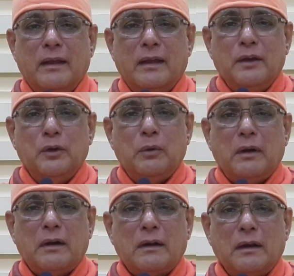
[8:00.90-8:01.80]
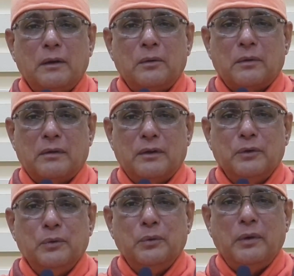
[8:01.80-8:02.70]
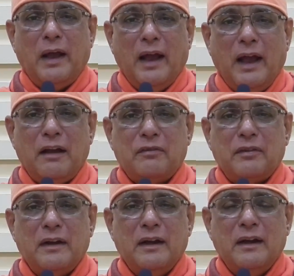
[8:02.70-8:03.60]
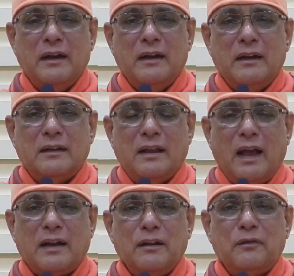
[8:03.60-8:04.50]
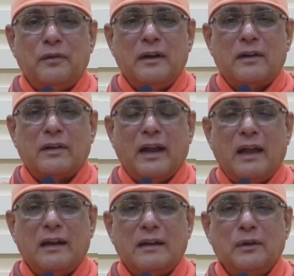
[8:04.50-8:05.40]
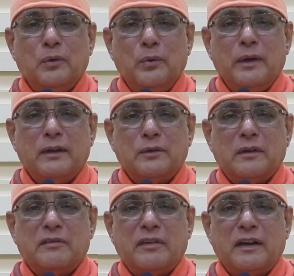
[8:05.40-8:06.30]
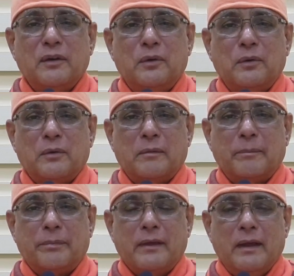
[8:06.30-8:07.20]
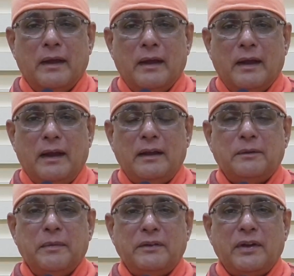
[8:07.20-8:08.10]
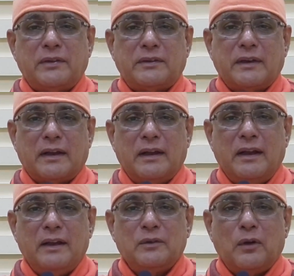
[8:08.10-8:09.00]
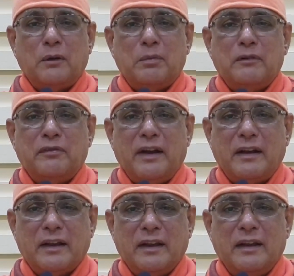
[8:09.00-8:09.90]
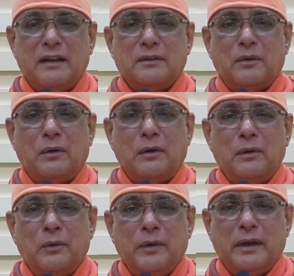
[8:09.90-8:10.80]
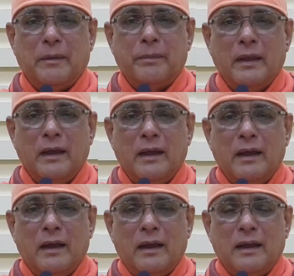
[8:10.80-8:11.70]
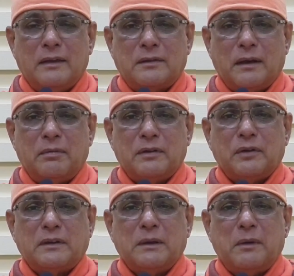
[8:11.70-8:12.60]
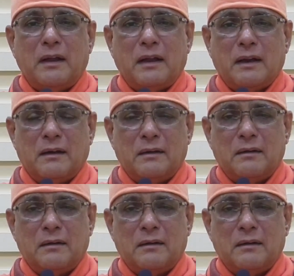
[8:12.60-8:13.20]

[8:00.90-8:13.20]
You are not alone. You have that infinite reality who is your very own. He is majestic. He is all-pervading. He is all-knowing. He is Sarvashaktiman,